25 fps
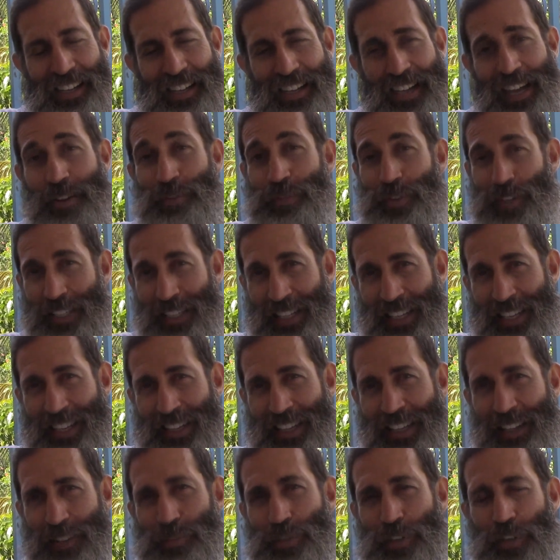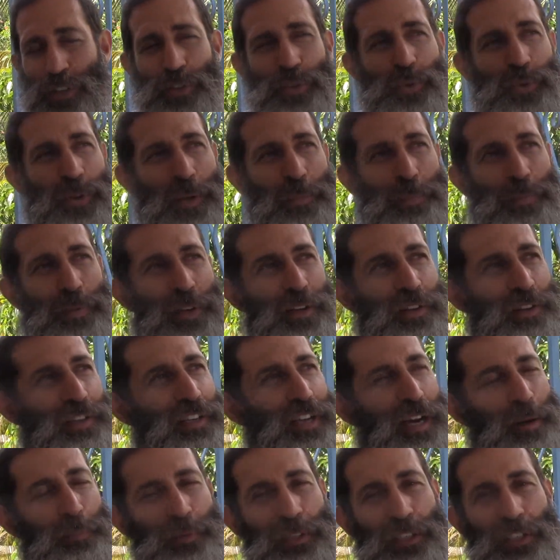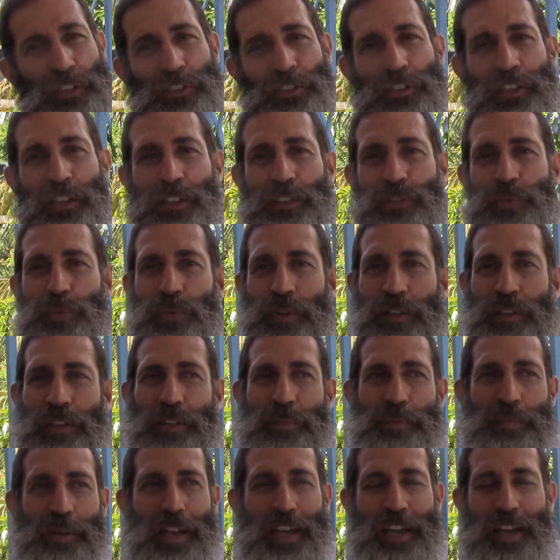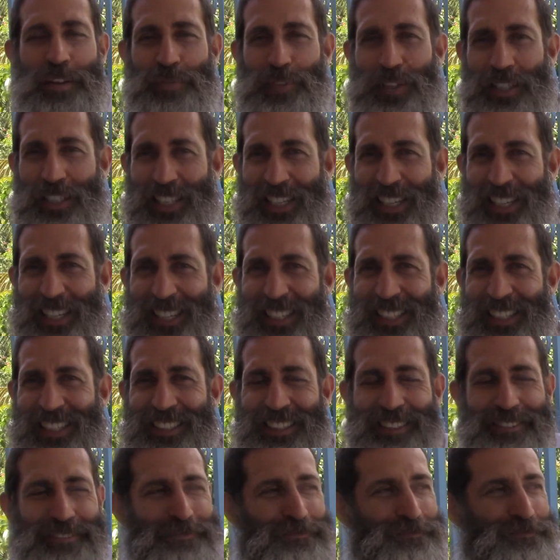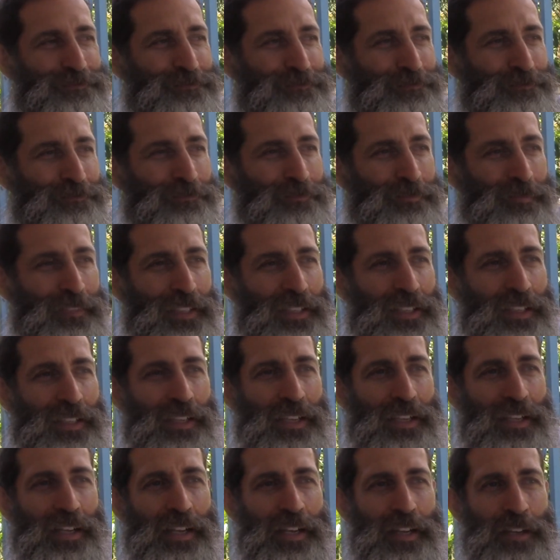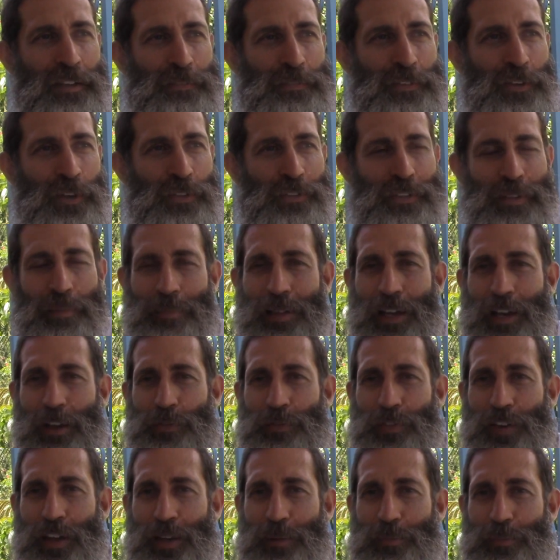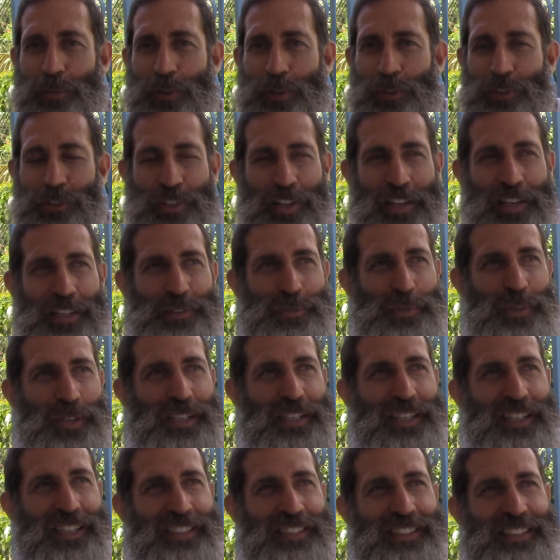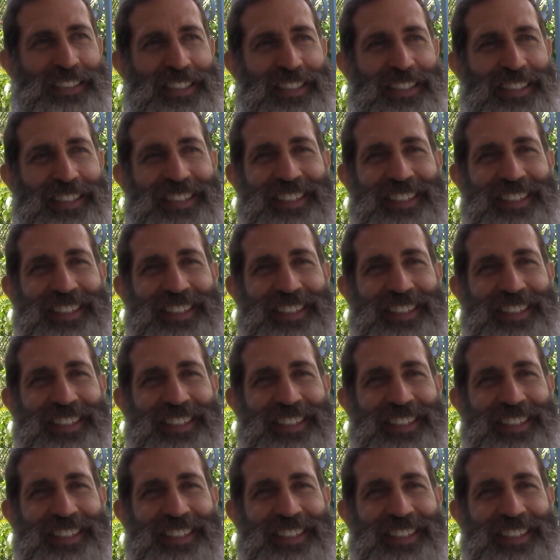every day, if you're doing a beard competition, that's one thing. But every day, folks, I'm not a fan of blow dryers. What could I say?